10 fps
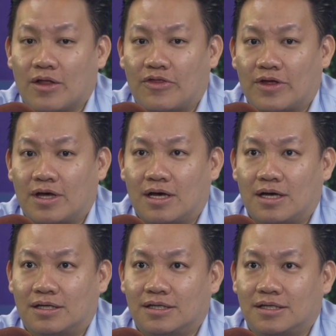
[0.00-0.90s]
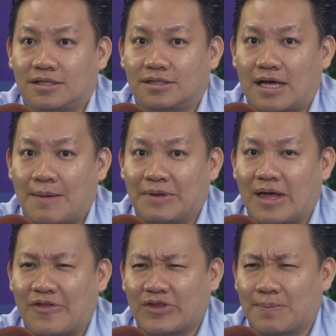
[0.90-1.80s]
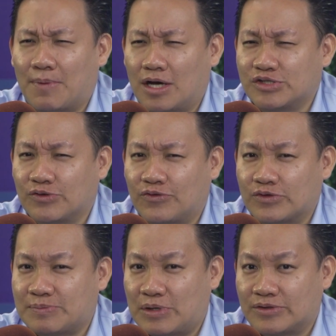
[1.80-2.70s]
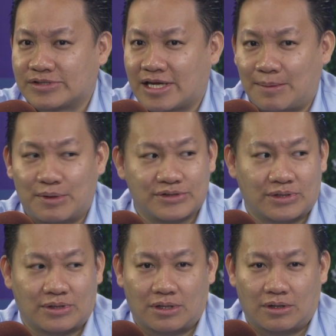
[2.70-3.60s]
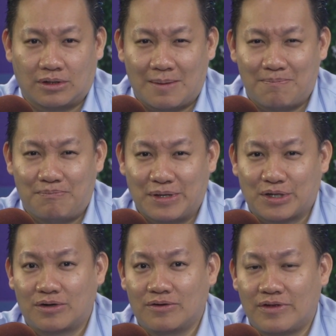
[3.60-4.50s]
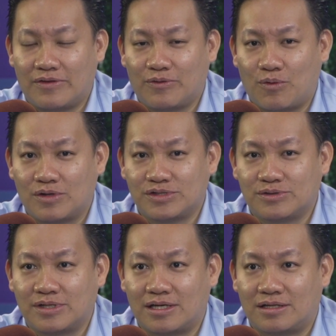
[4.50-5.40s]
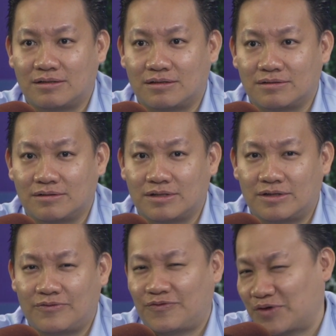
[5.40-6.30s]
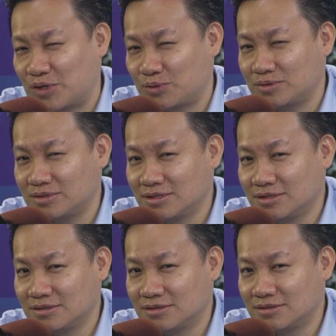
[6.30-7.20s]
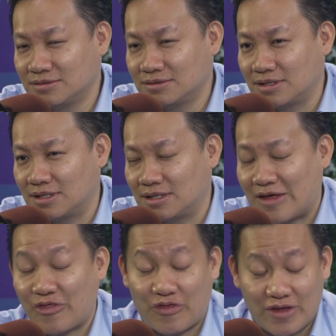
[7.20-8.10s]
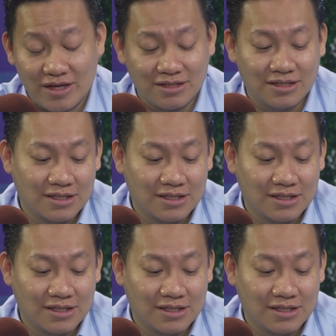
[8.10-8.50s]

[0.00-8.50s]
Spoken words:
I think the module for those mirrorless cameras are a lot bigger than the ones you'd get in a phone. I think.